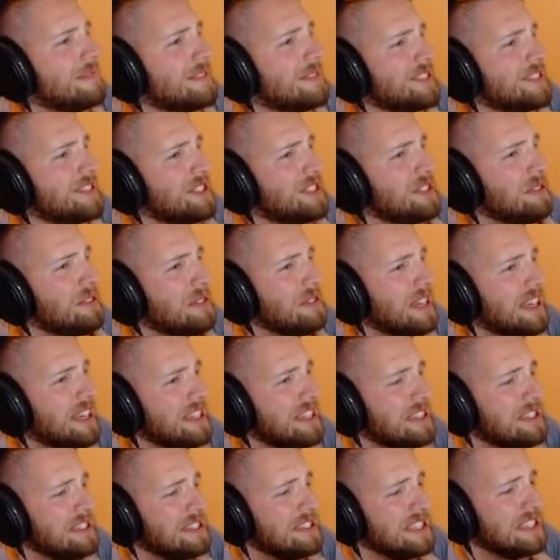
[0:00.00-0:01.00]
just don't cut
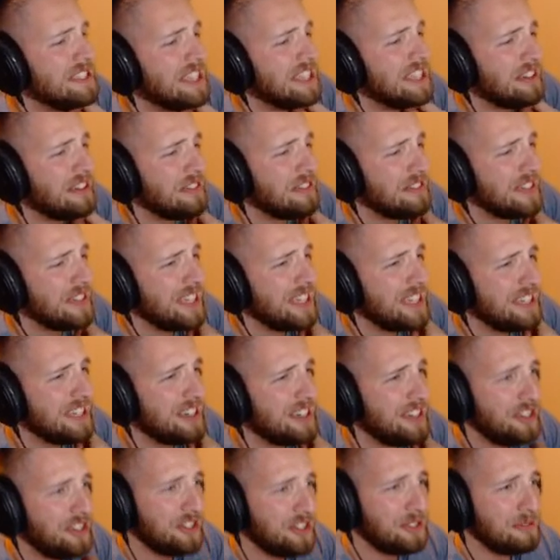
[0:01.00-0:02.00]
yourself. Get a
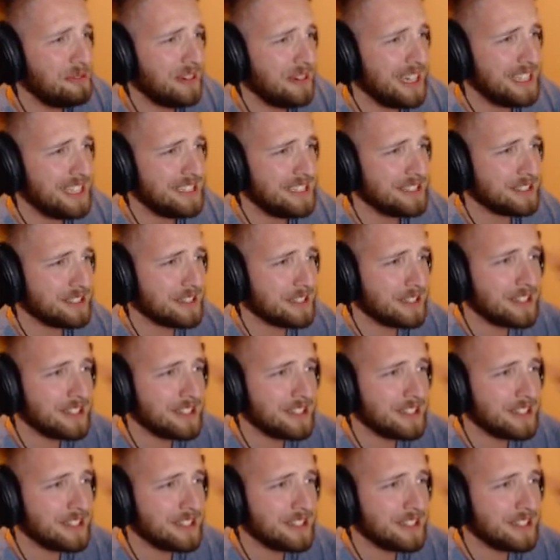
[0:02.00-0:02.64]
good razor.